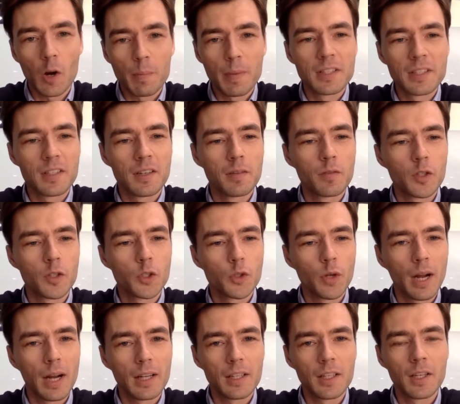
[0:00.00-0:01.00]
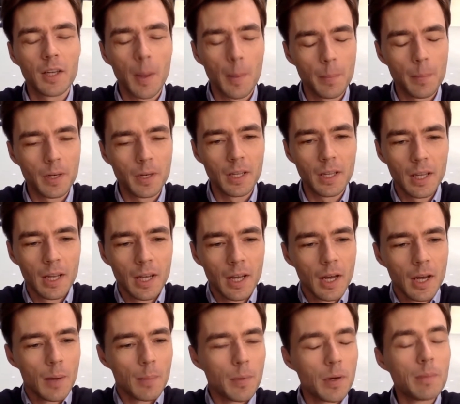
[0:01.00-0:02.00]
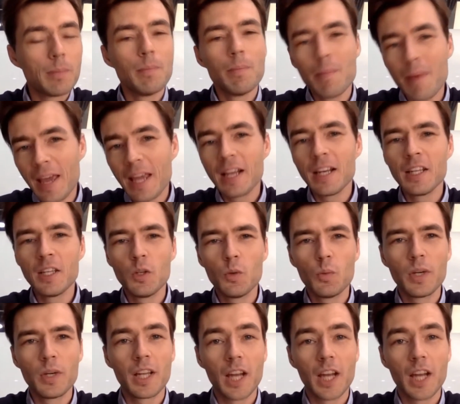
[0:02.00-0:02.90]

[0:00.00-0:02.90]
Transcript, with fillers: augmented and virtual reality company, but mainly